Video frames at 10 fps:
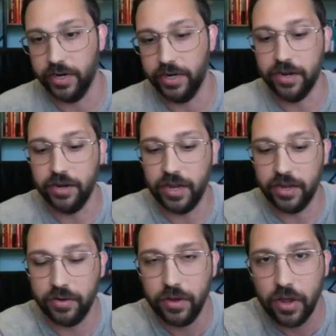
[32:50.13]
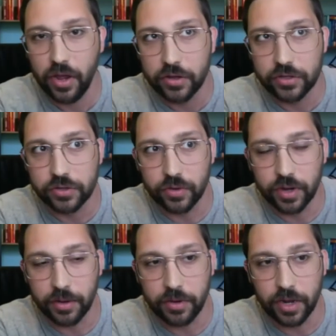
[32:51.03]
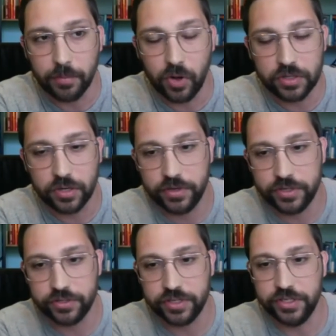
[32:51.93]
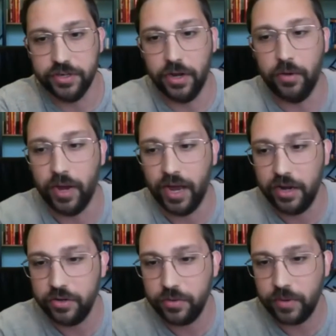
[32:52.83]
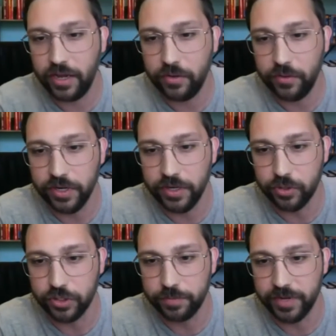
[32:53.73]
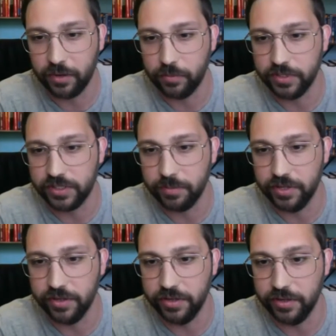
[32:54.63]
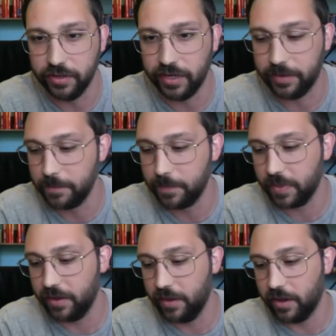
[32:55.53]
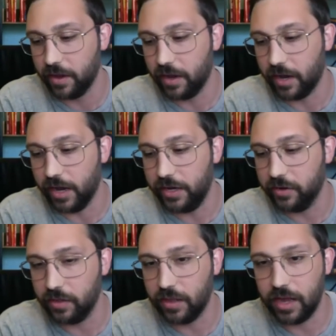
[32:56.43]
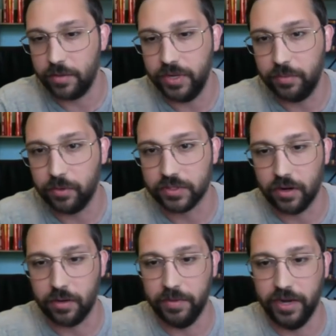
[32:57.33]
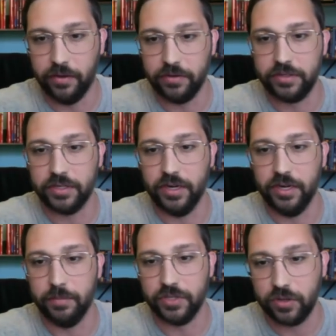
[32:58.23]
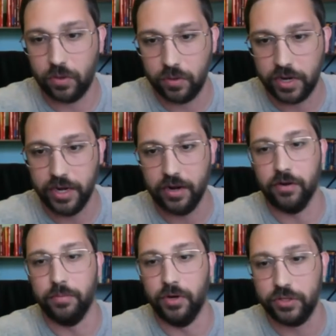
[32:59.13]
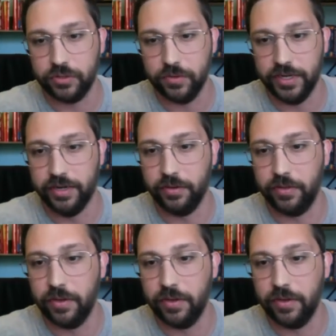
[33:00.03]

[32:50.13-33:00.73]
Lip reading: And so I'm also interested to know, how do you handle any pushback with some of the, like, I hear a lot of people talk about soul care and emotional health,